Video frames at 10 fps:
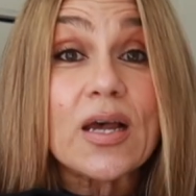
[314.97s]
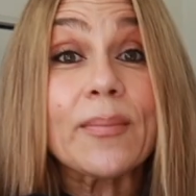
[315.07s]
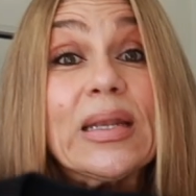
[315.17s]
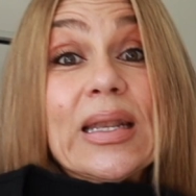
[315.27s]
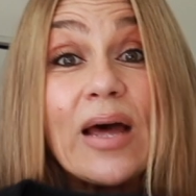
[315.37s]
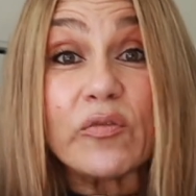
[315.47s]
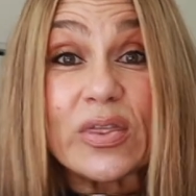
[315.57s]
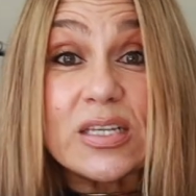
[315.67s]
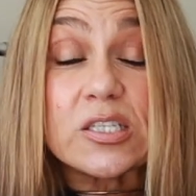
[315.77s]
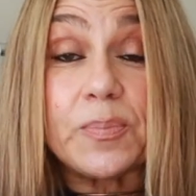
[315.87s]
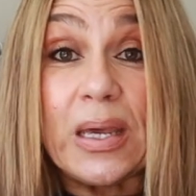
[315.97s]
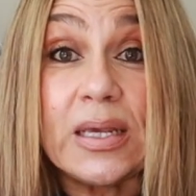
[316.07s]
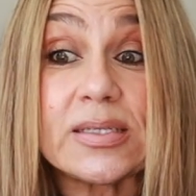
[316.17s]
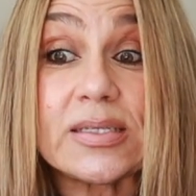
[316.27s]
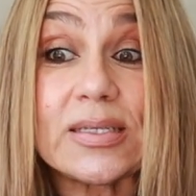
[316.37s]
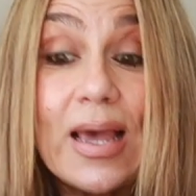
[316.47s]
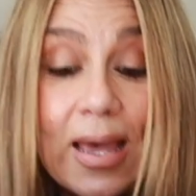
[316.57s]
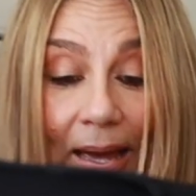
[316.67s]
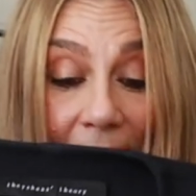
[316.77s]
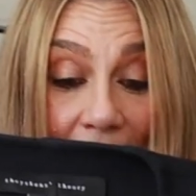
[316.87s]
I'm in love with this piece
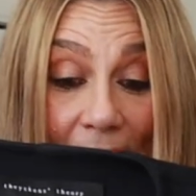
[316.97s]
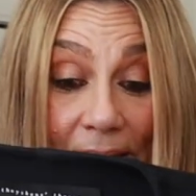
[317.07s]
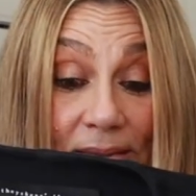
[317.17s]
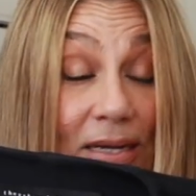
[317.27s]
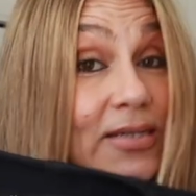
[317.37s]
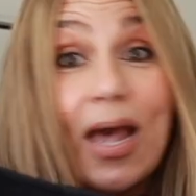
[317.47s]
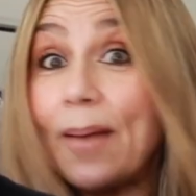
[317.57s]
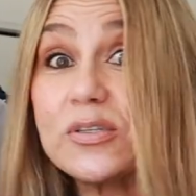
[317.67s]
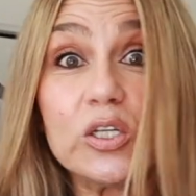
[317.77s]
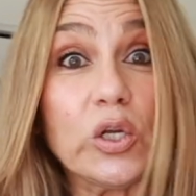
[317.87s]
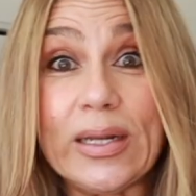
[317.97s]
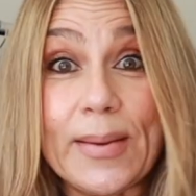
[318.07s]
and it's absolutely